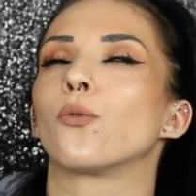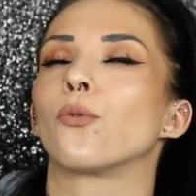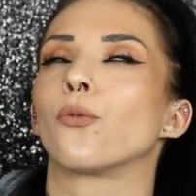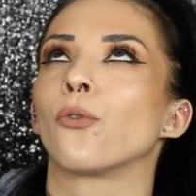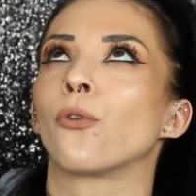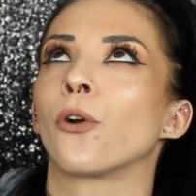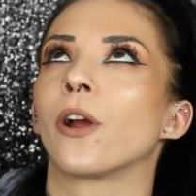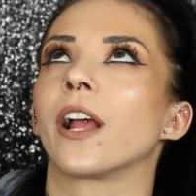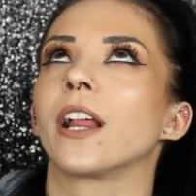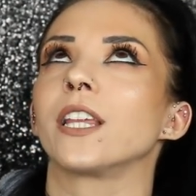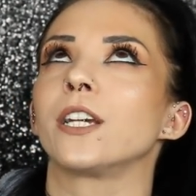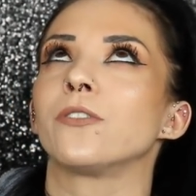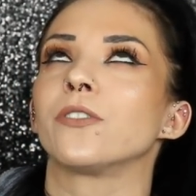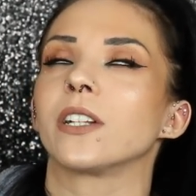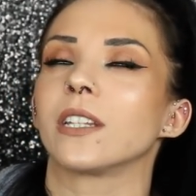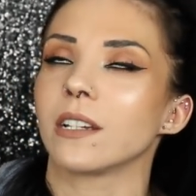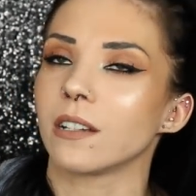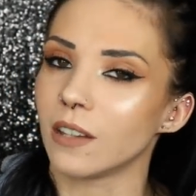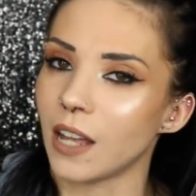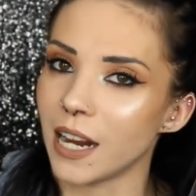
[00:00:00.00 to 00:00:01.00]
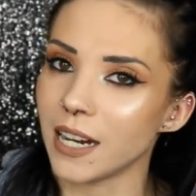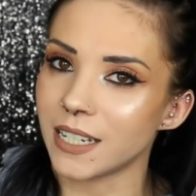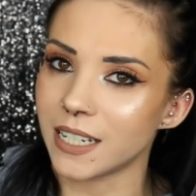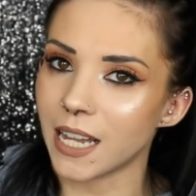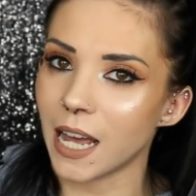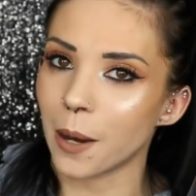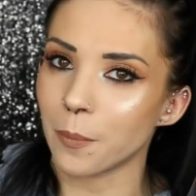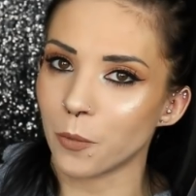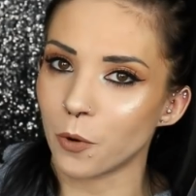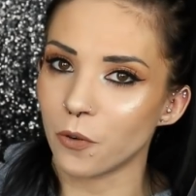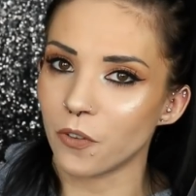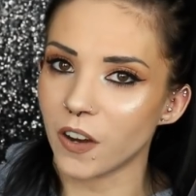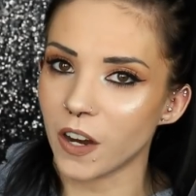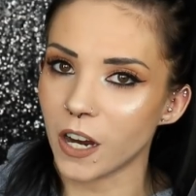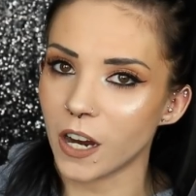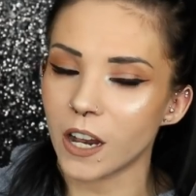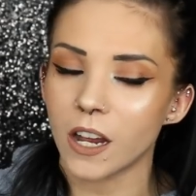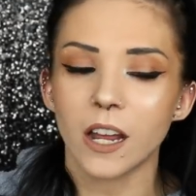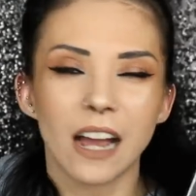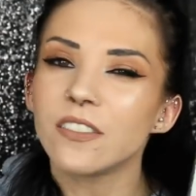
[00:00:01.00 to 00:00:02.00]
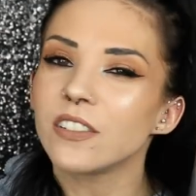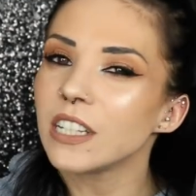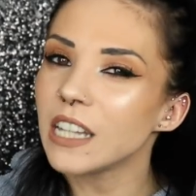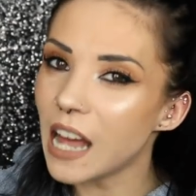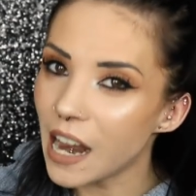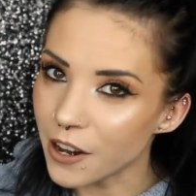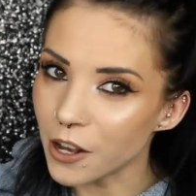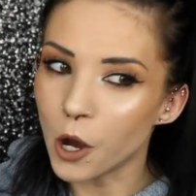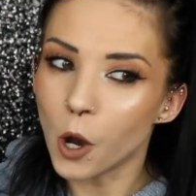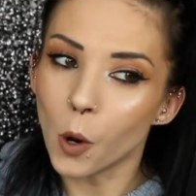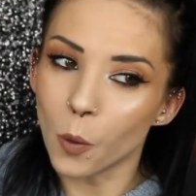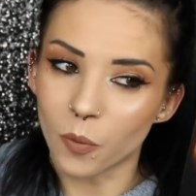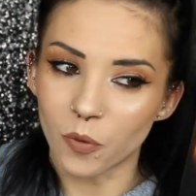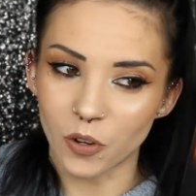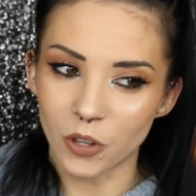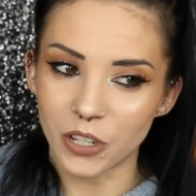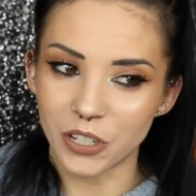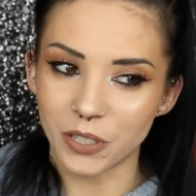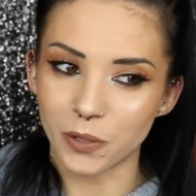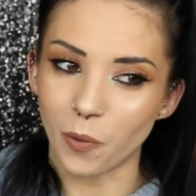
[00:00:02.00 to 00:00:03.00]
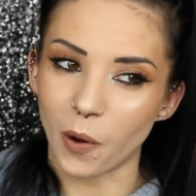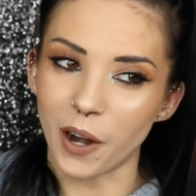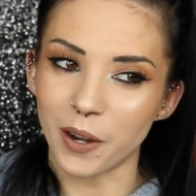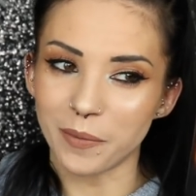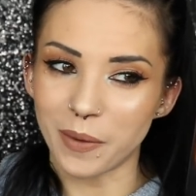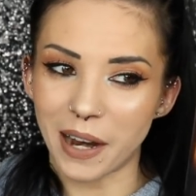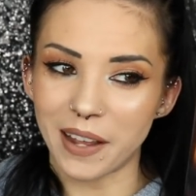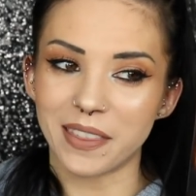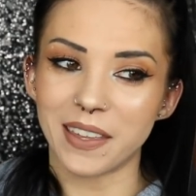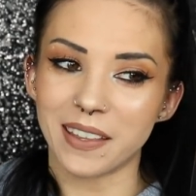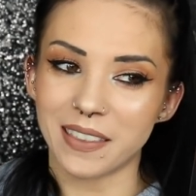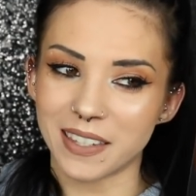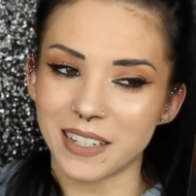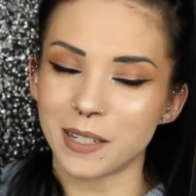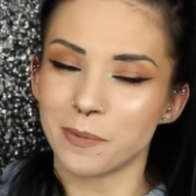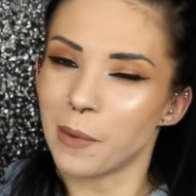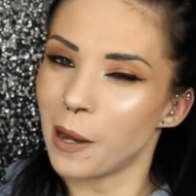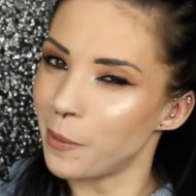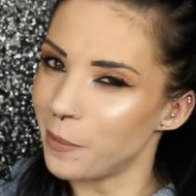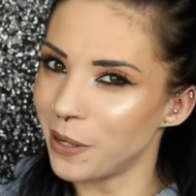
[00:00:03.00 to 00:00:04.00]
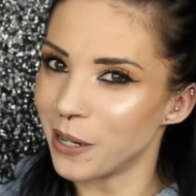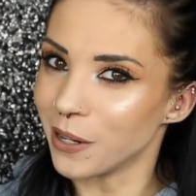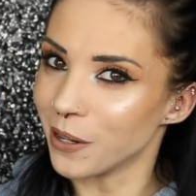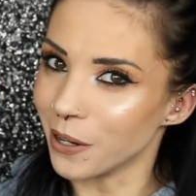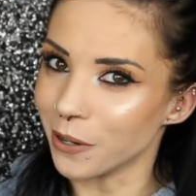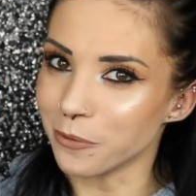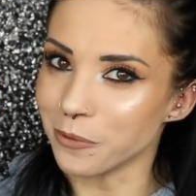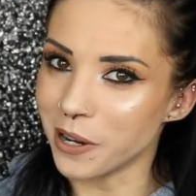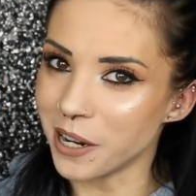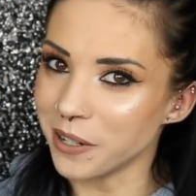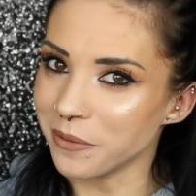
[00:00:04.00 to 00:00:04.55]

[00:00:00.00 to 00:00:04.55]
Really liked that movie. I have a lot of hope for this one. I think this might be a good